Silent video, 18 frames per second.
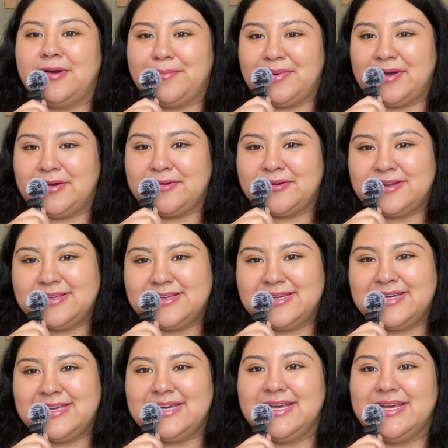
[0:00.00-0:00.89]
about
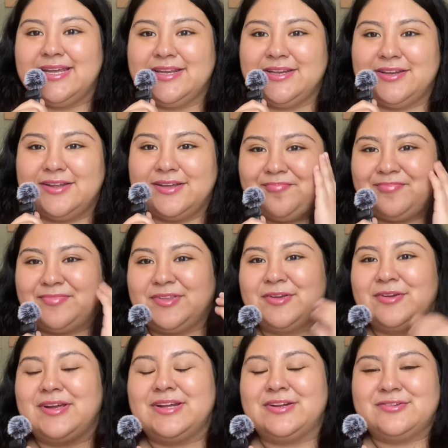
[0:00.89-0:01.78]
in
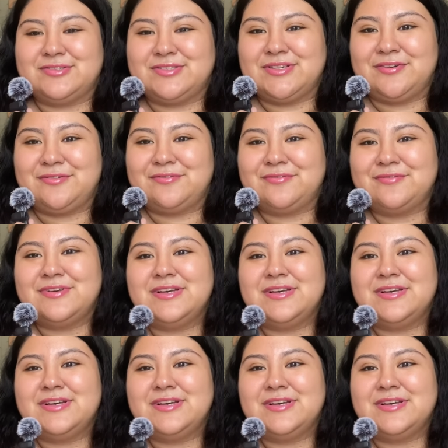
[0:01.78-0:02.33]
your inner self.